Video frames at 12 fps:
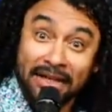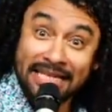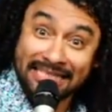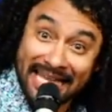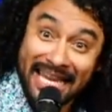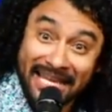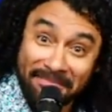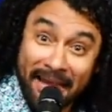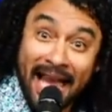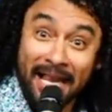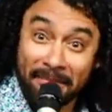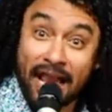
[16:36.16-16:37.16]
pretty taken
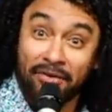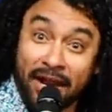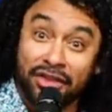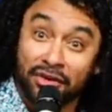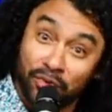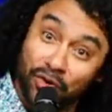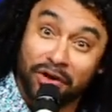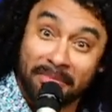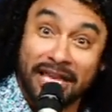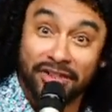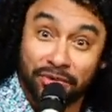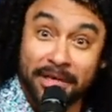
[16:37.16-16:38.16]
back by a rather
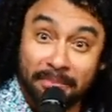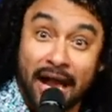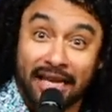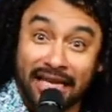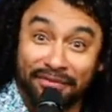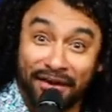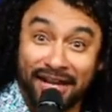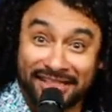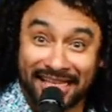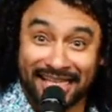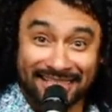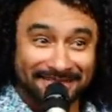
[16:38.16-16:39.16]
rudimentary bodily
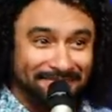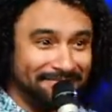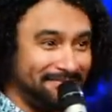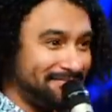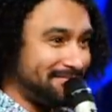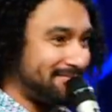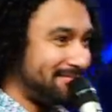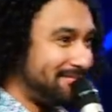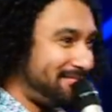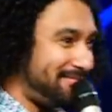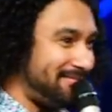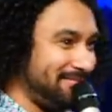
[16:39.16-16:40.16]
function.
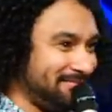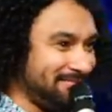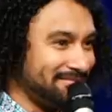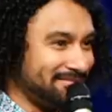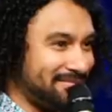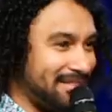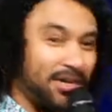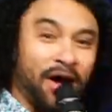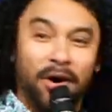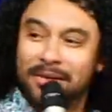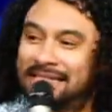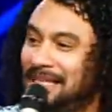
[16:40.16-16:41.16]

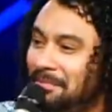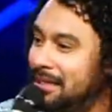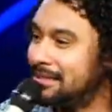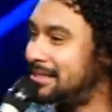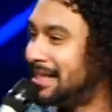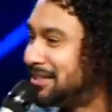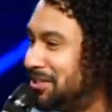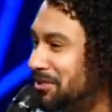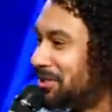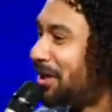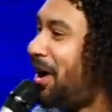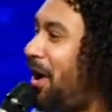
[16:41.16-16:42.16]
They're always in the middle seat,
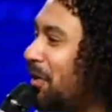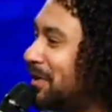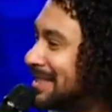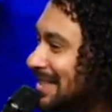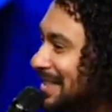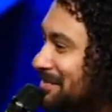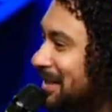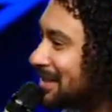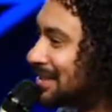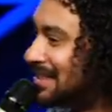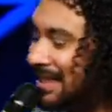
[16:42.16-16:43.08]
dude. They're always in the middle